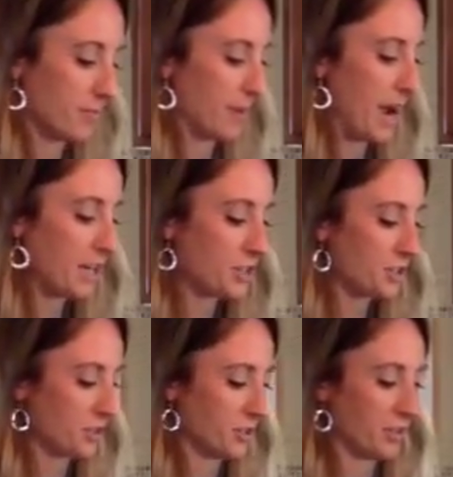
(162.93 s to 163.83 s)

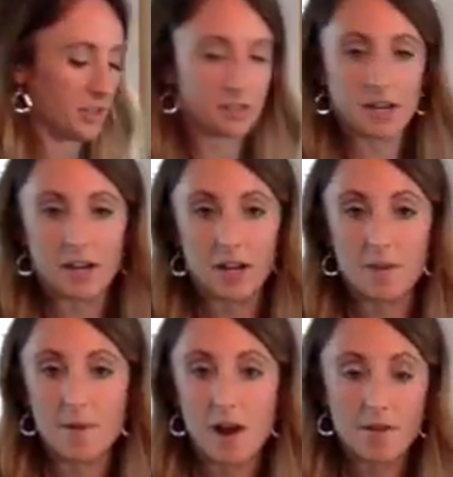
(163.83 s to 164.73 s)
batch. They just kind of
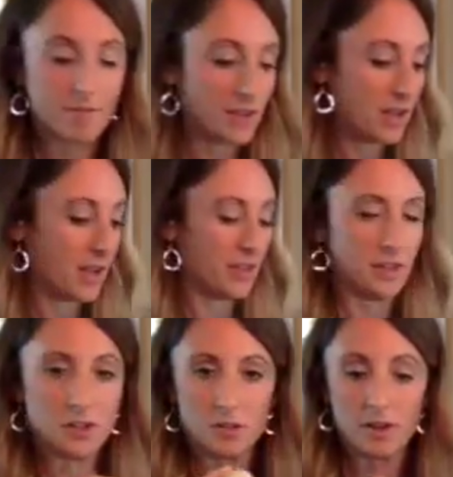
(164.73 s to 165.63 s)
come off, and
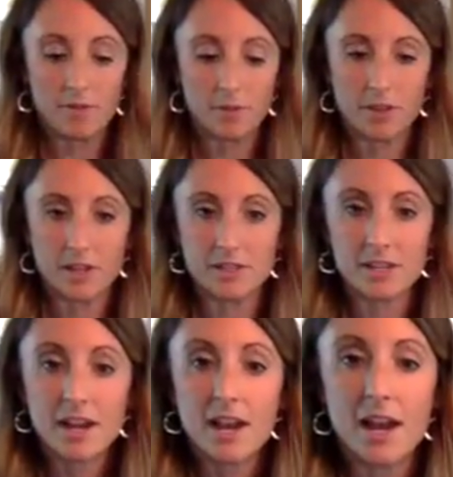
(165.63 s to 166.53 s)
then you're left with this.
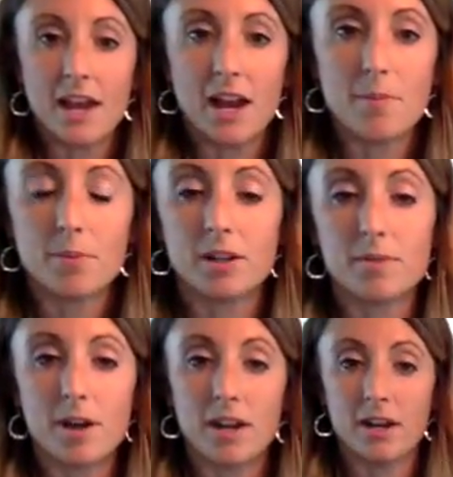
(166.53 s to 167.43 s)
And I'm putting
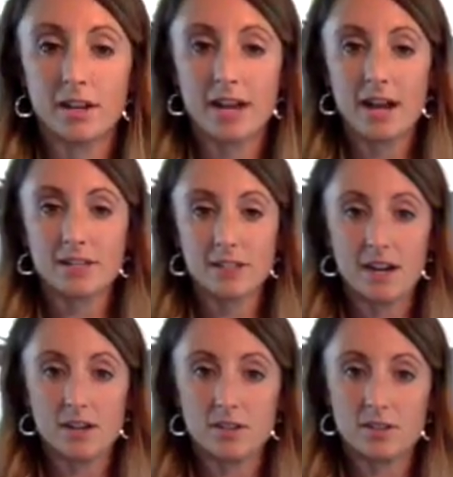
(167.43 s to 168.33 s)
mine in a cast
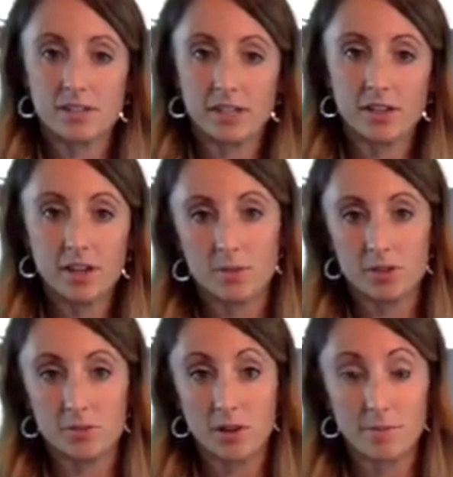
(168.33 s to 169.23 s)
iron skillet,
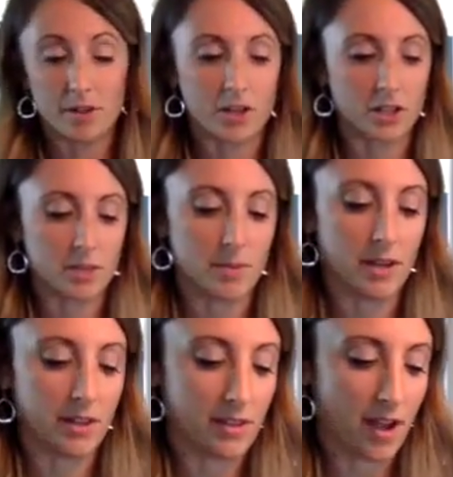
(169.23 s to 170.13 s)
which is what I'm going to cook them
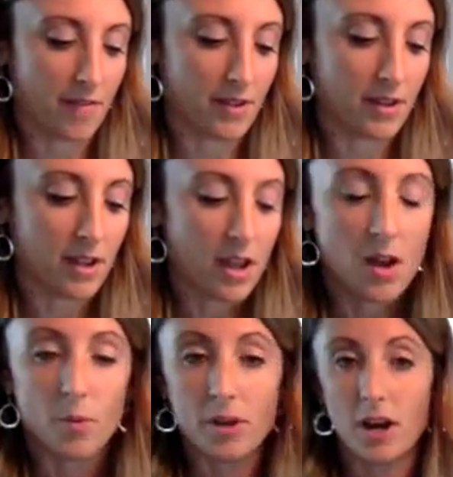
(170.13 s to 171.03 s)
in the oven.
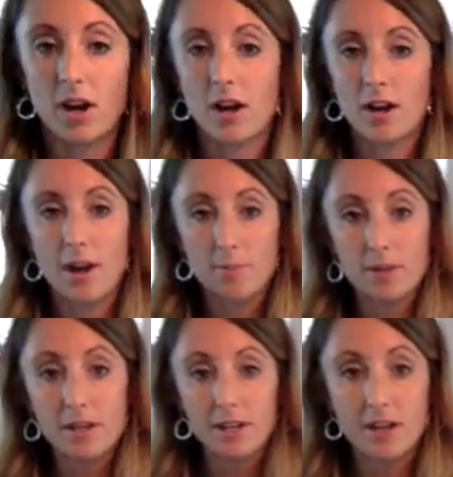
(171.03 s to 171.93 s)
We are
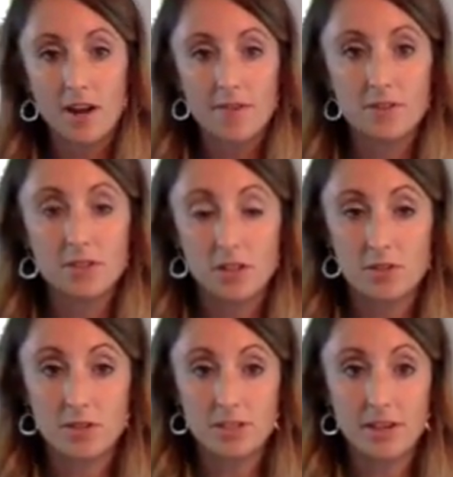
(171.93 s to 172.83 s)
preheating our oven to
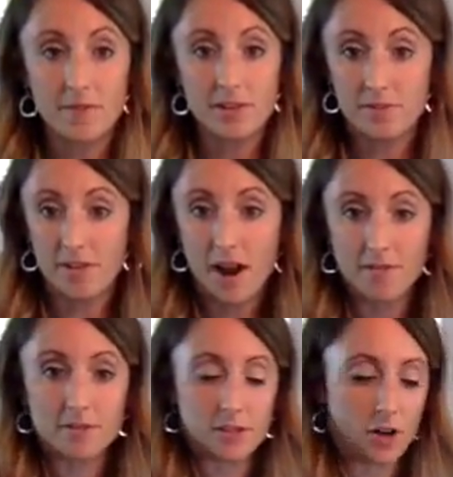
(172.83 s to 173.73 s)

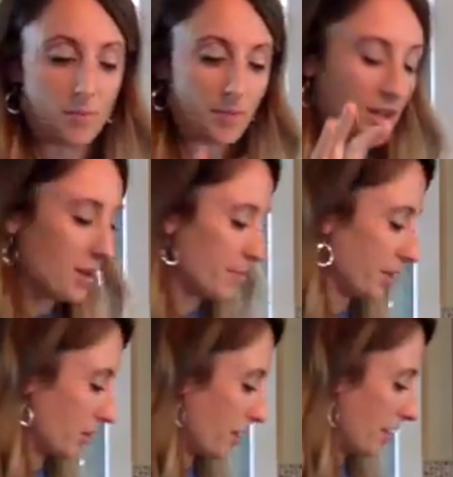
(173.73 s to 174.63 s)
375. So I'm going
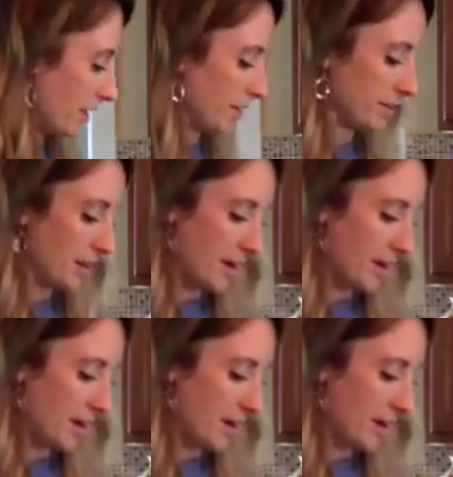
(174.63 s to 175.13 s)
to go ahead and